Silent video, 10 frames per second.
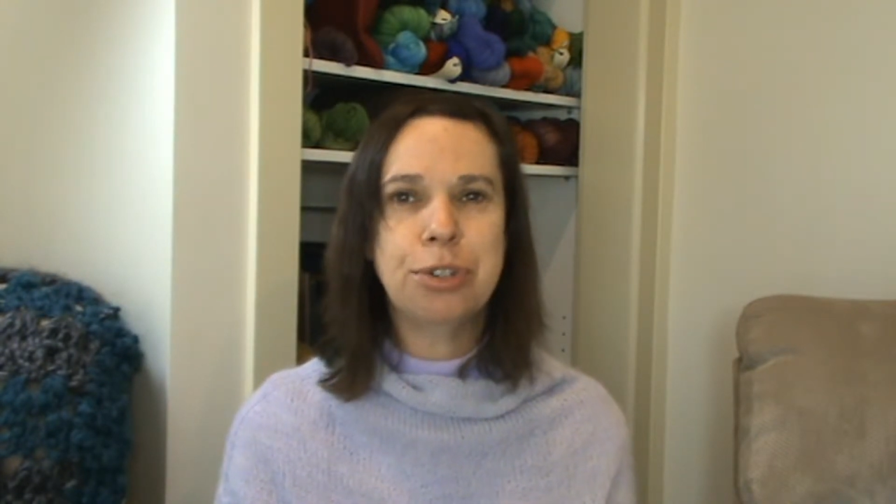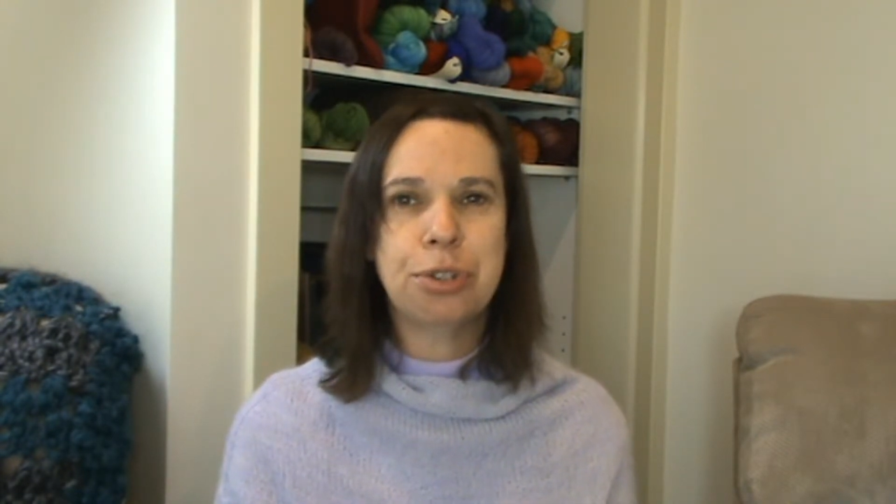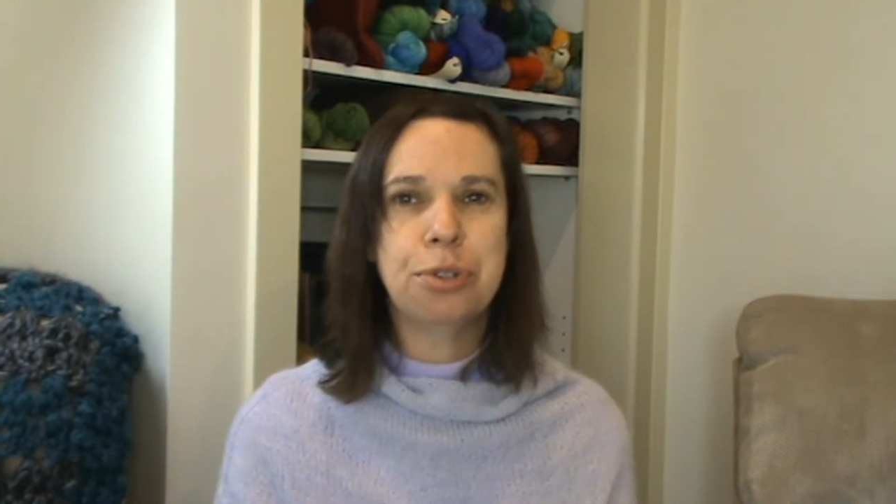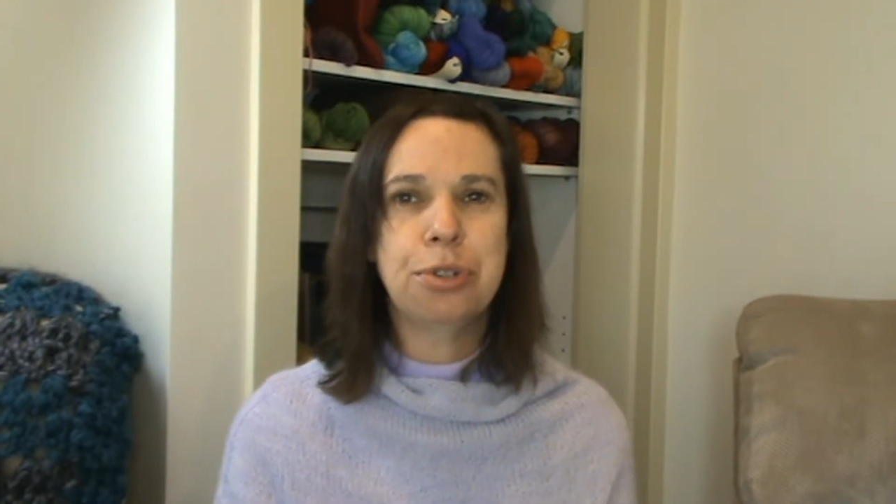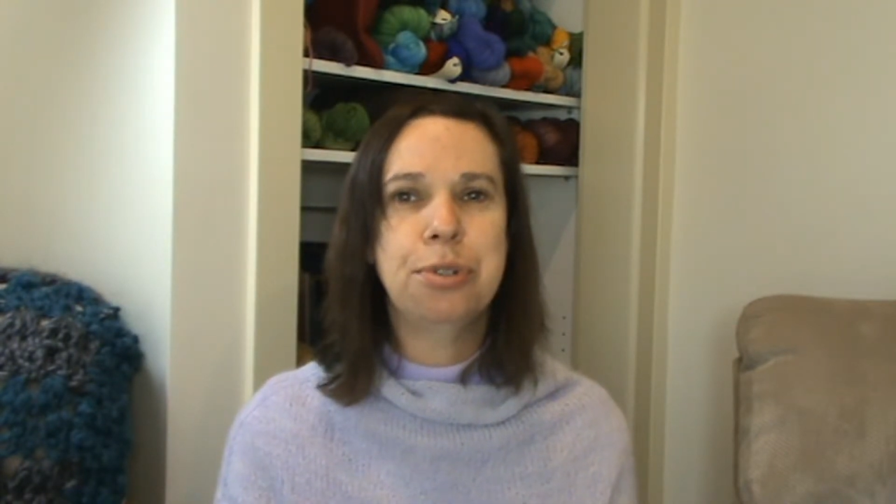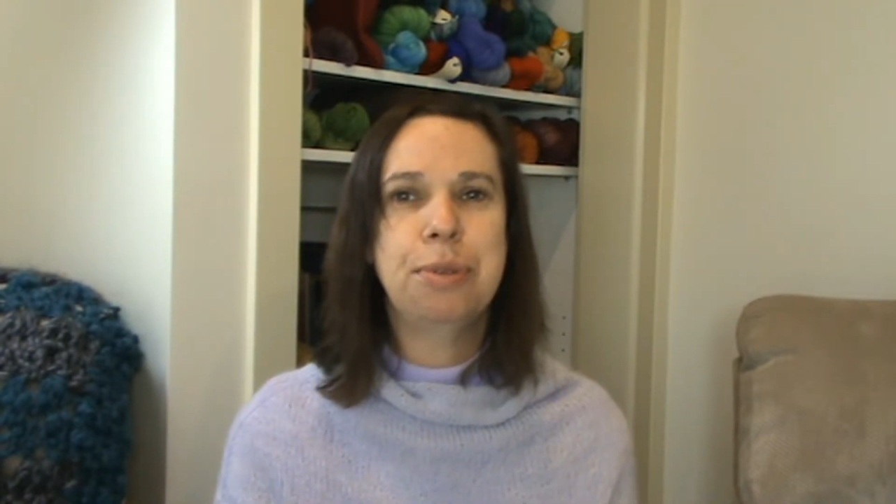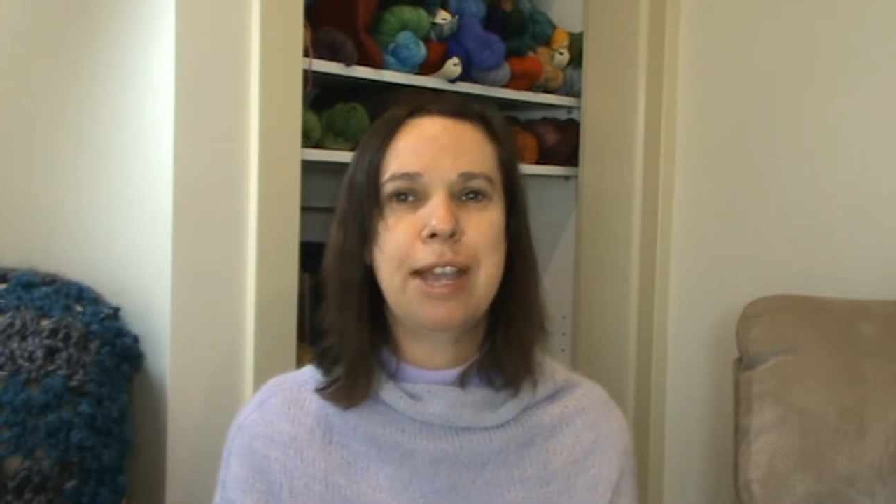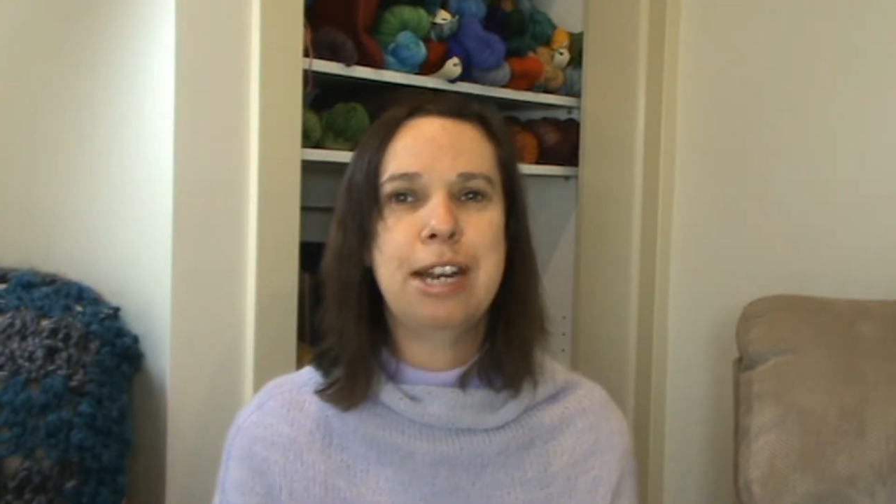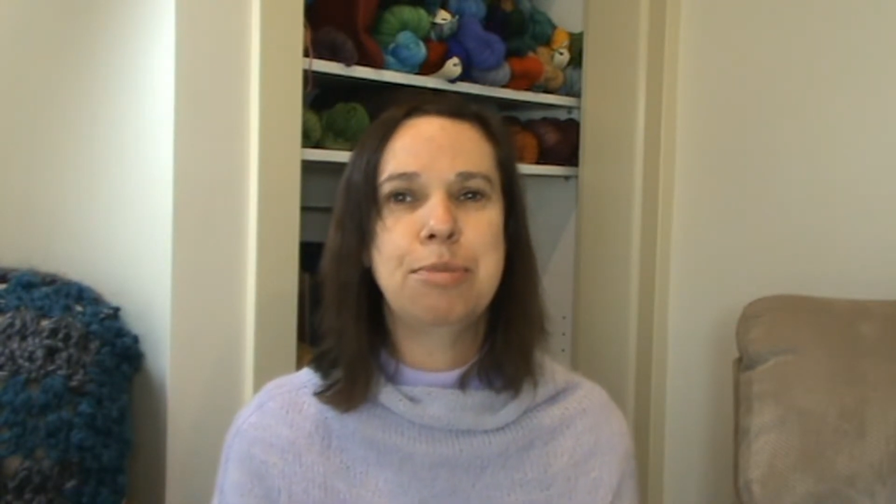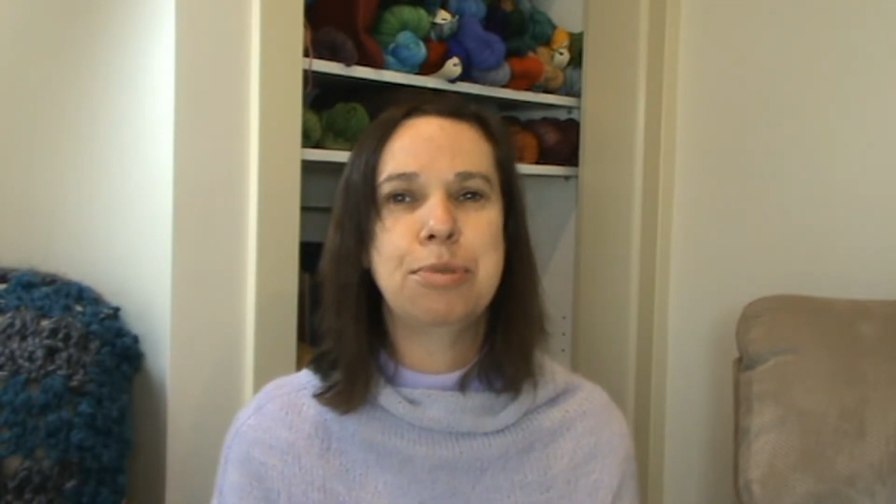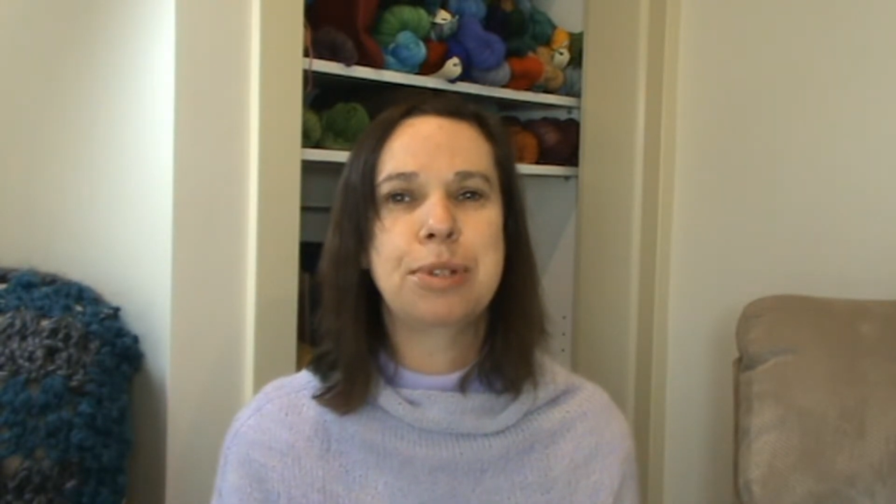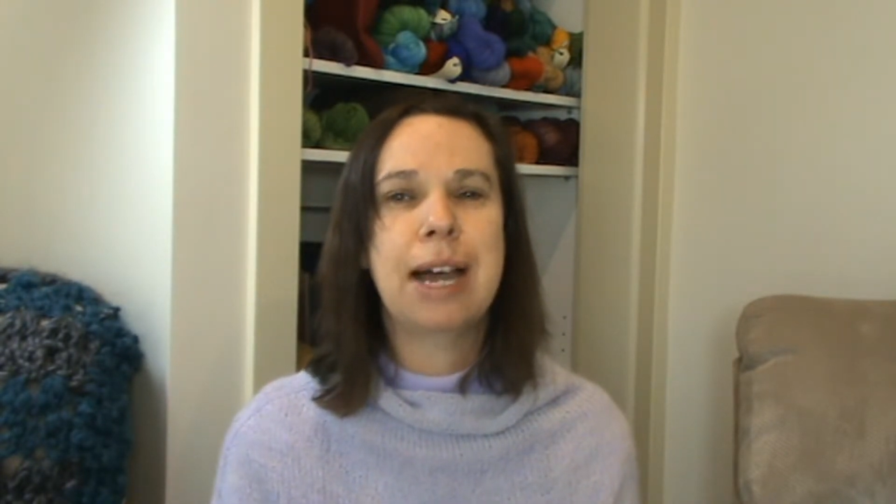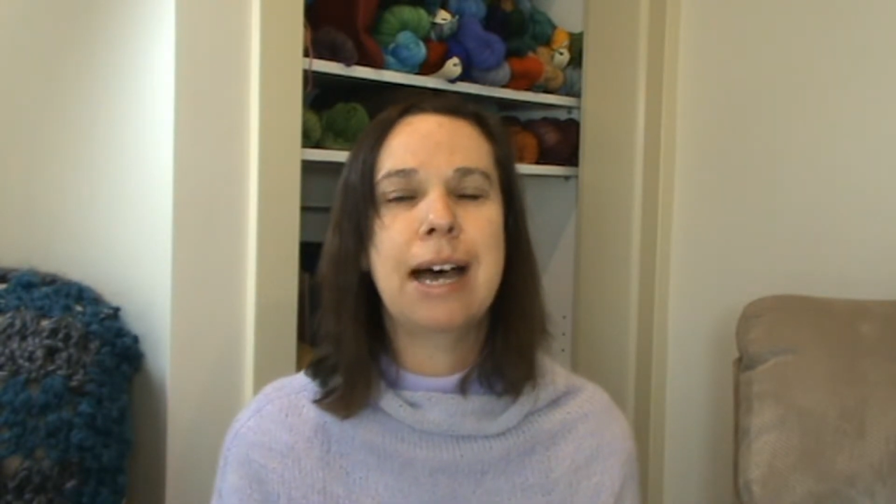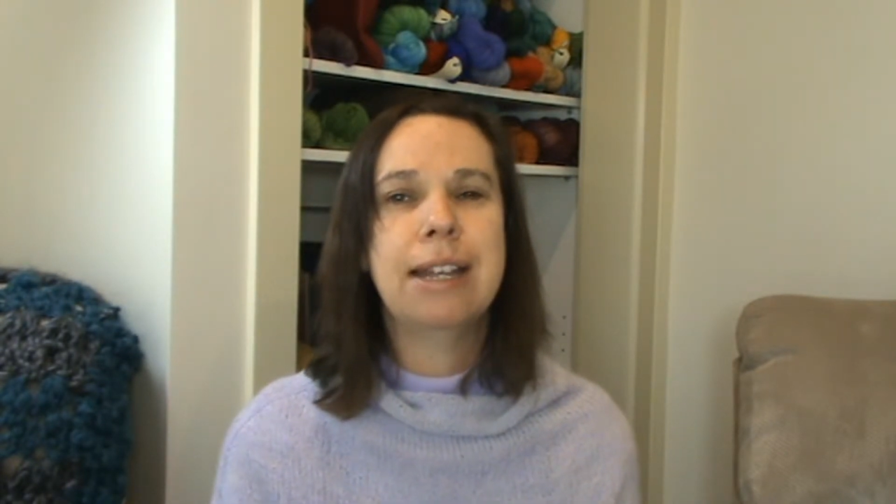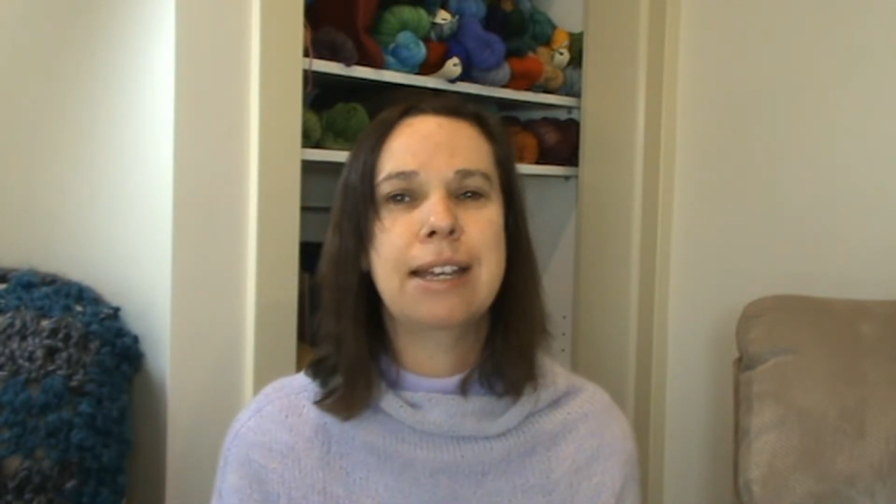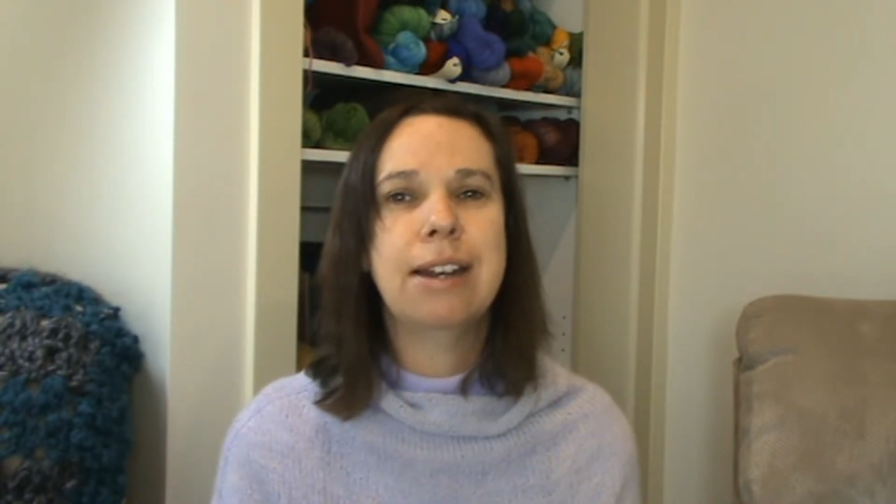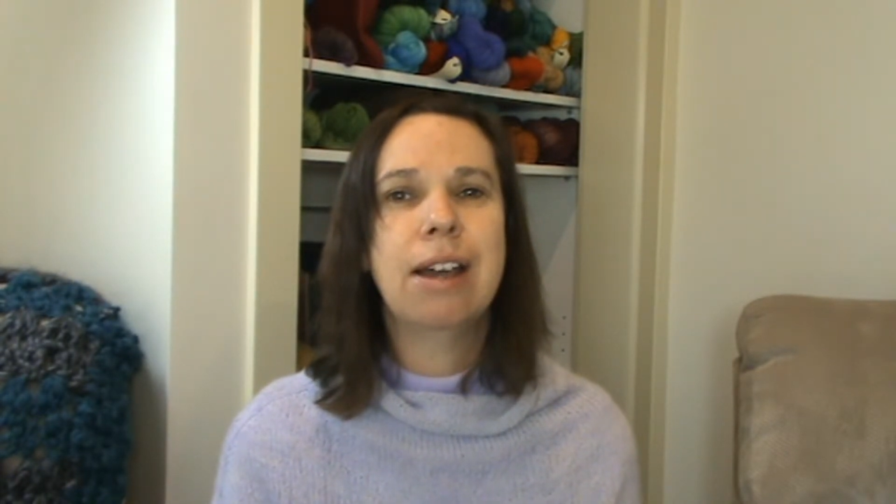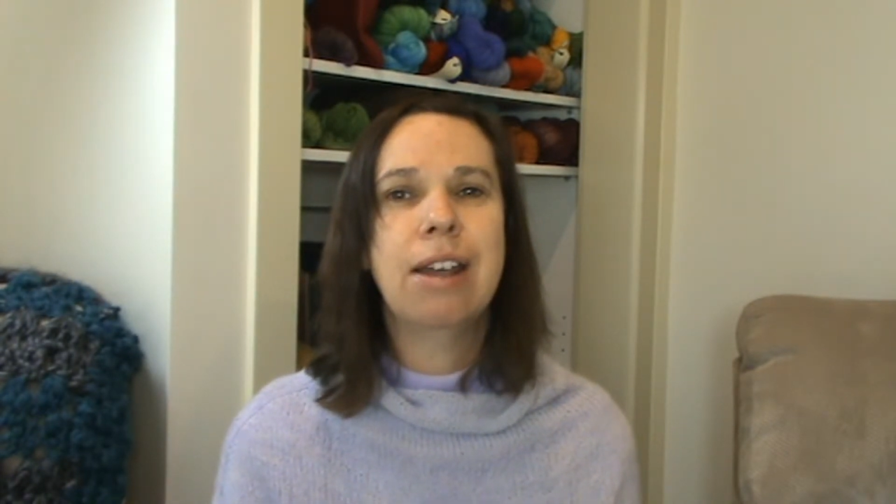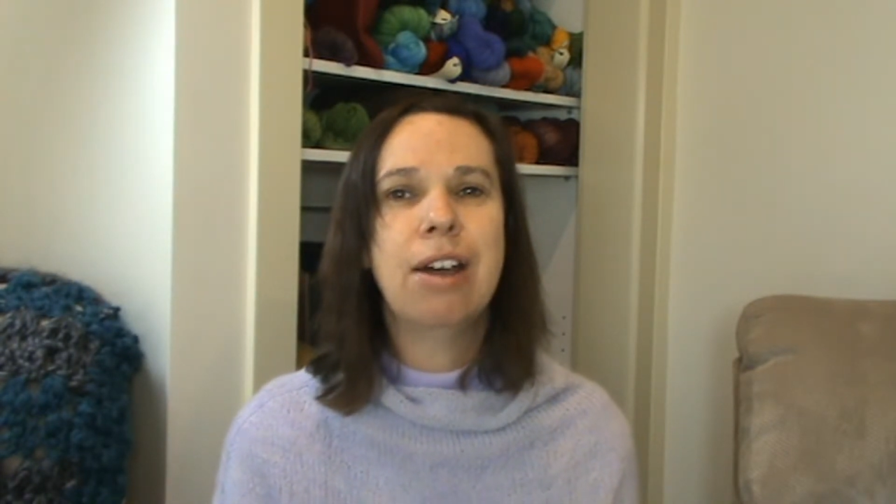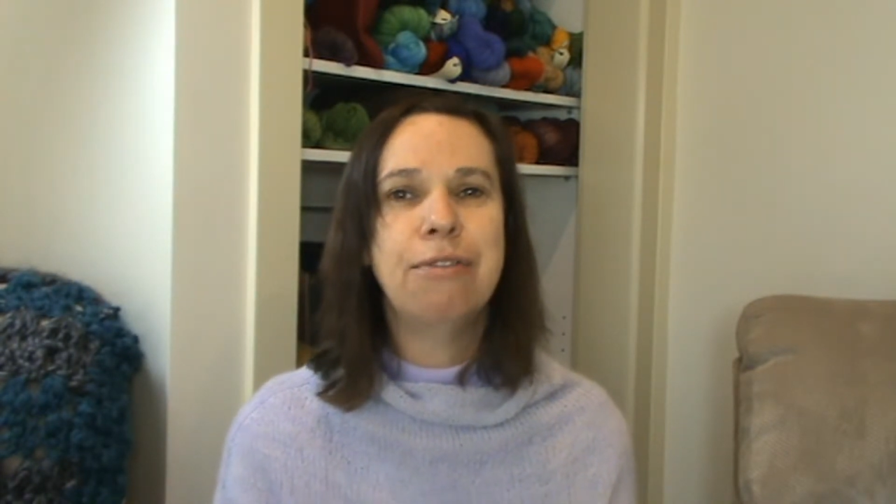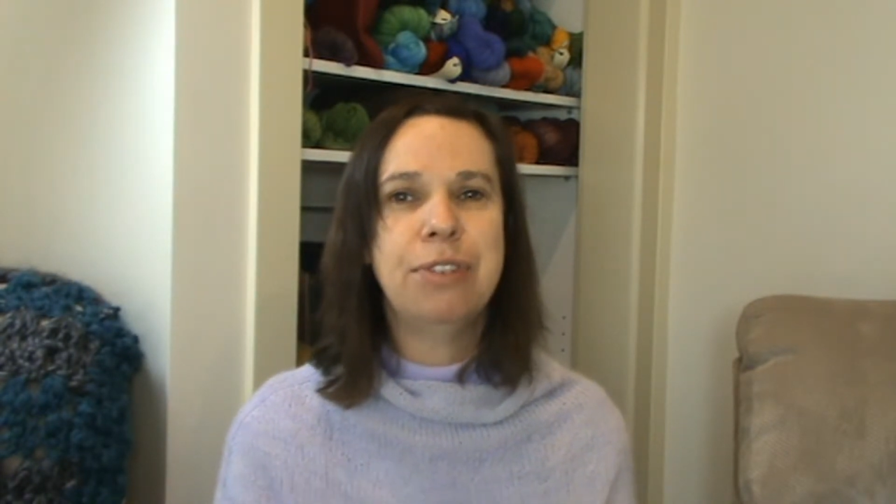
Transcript: true edible garden, and I've